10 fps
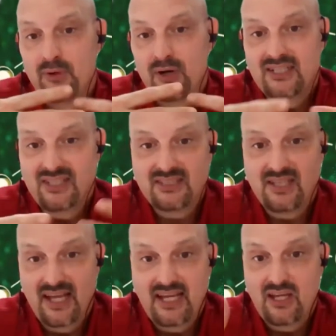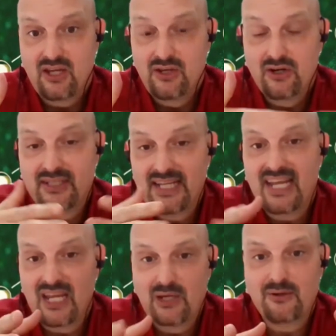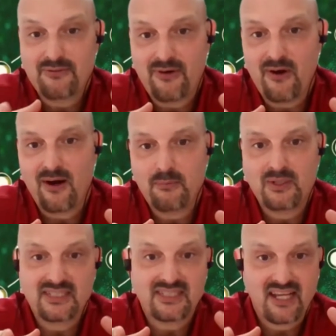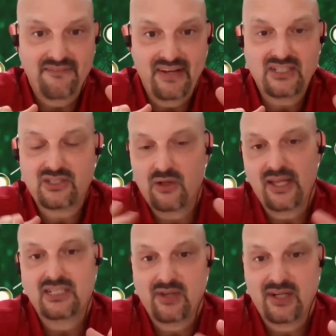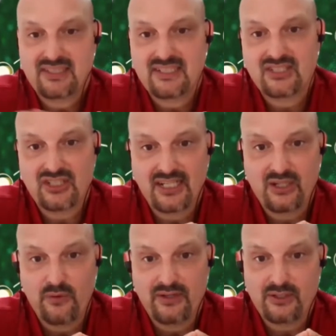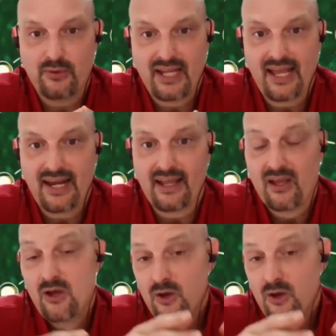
projects like you're taking your farm, which is conventional, and transitioning it over to organic,